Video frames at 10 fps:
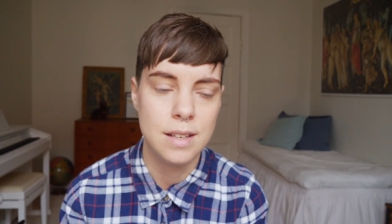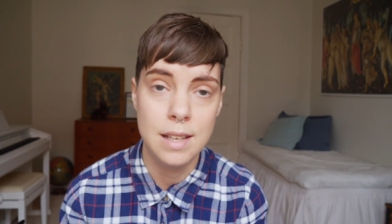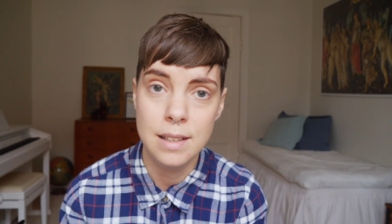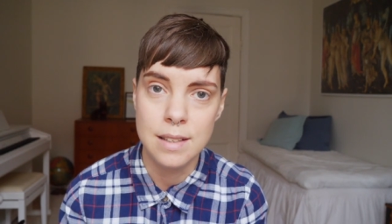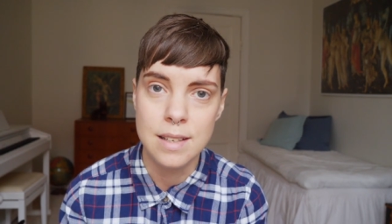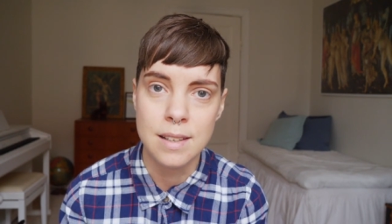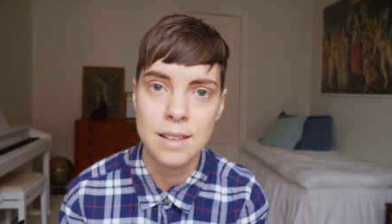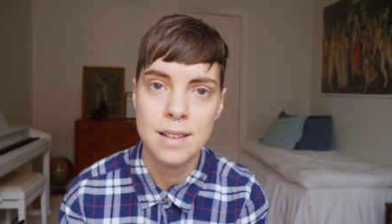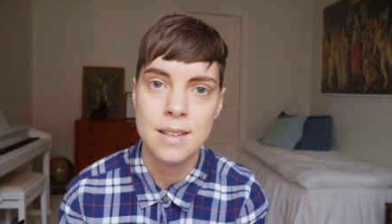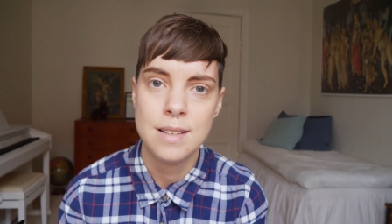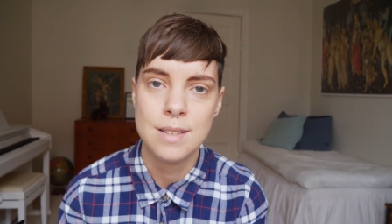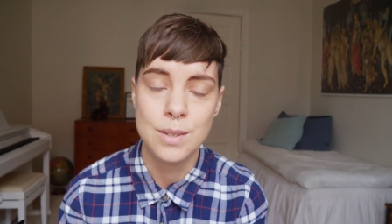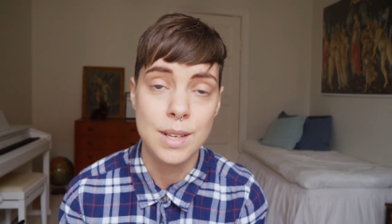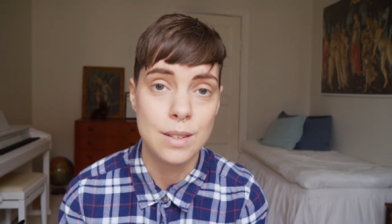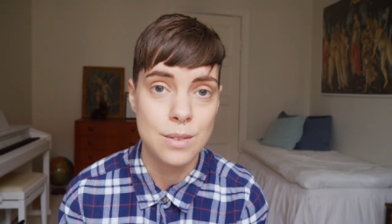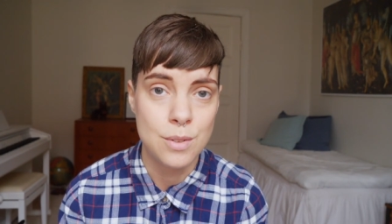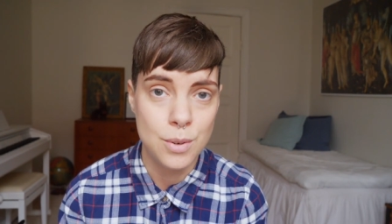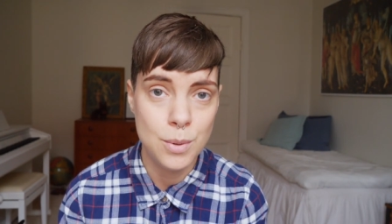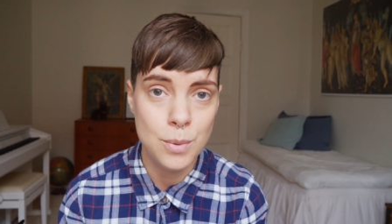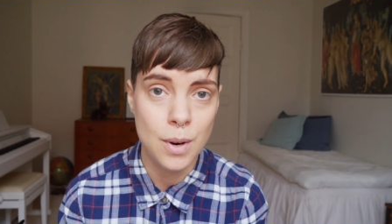healing to get
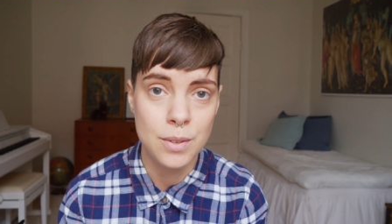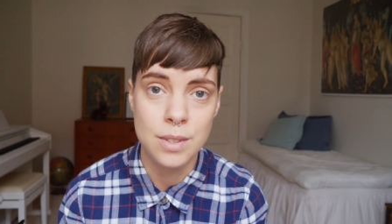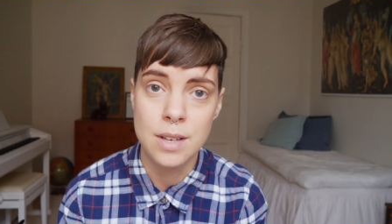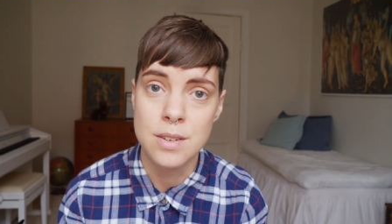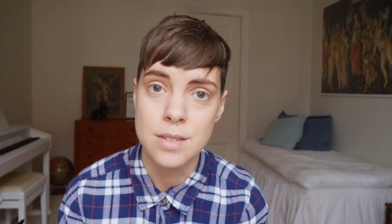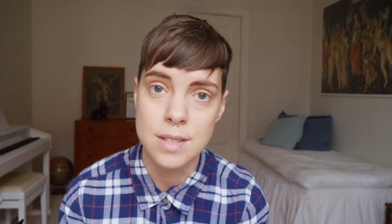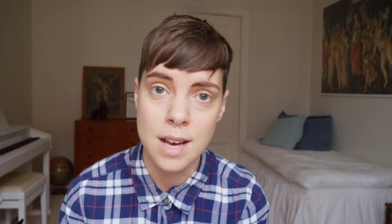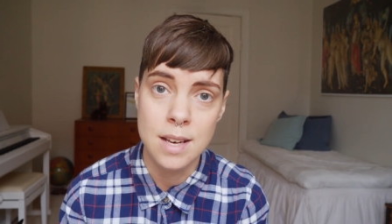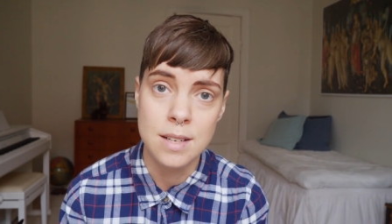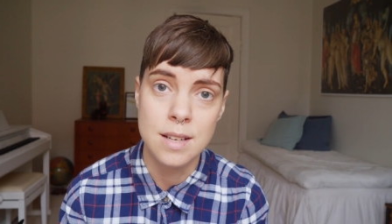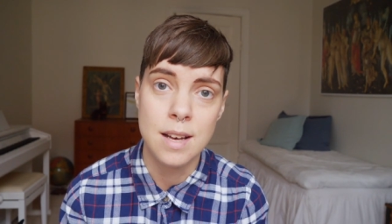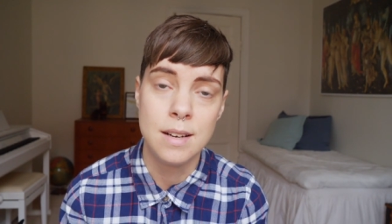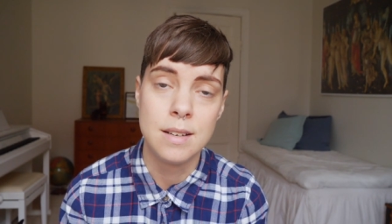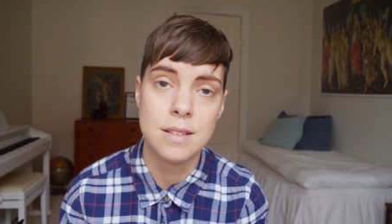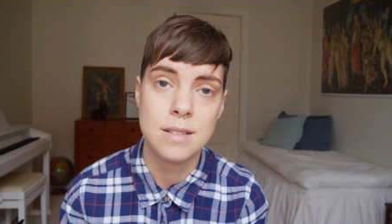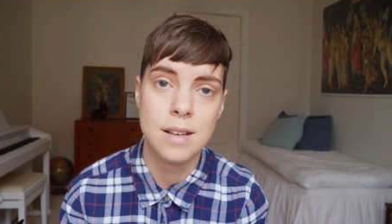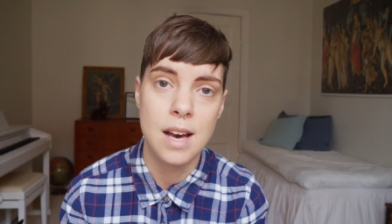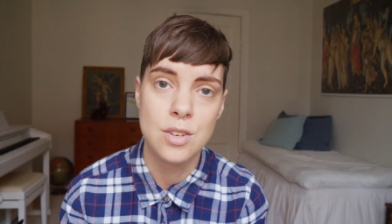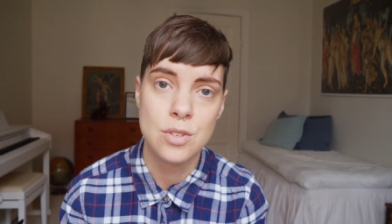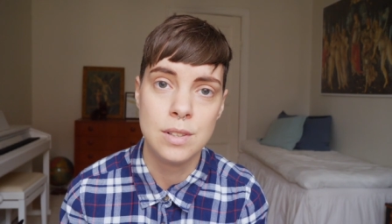through on the other side and
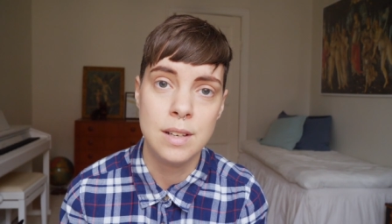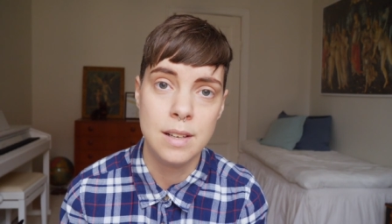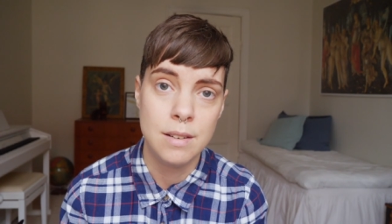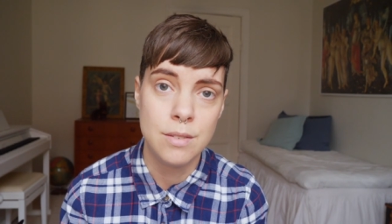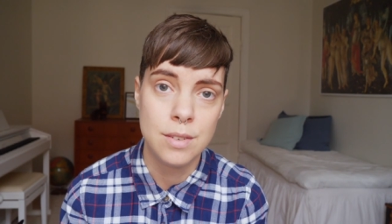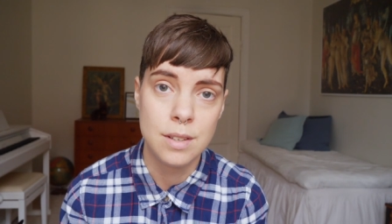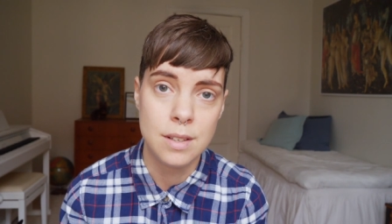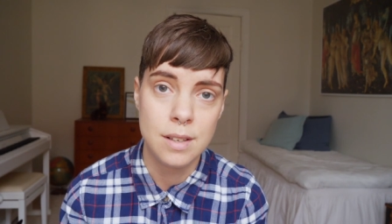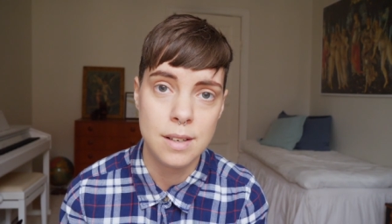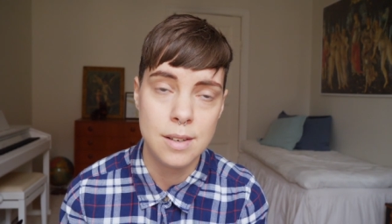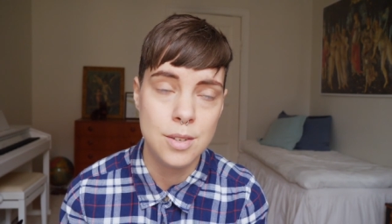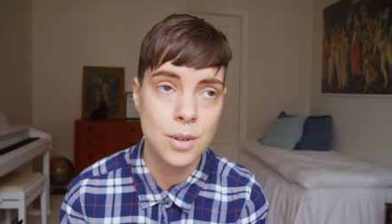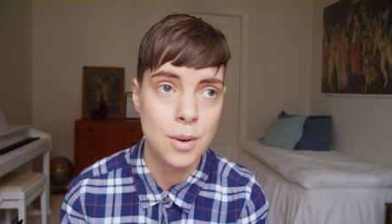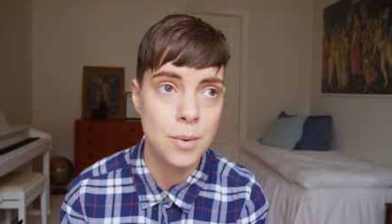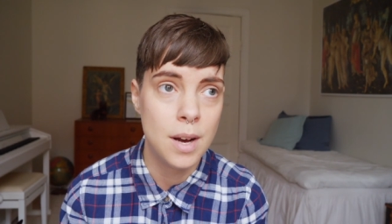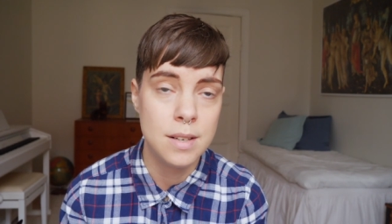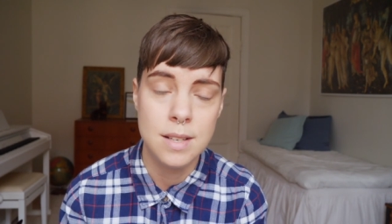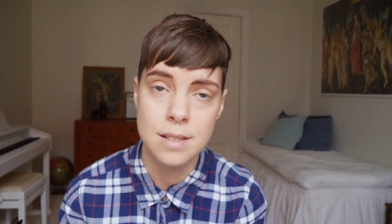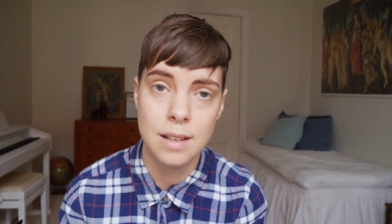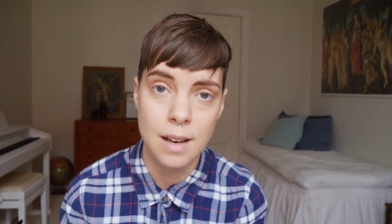actually live, you know, a
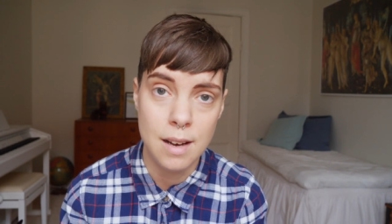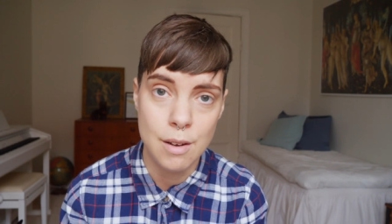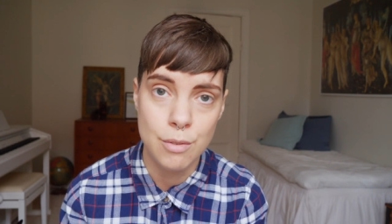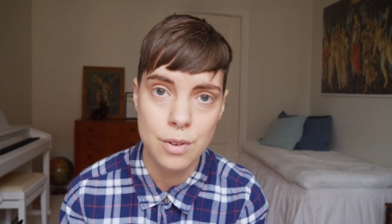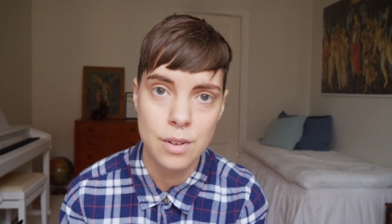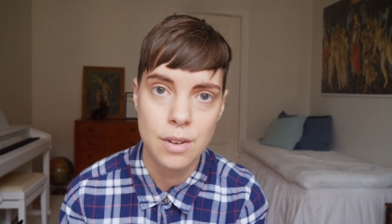decent life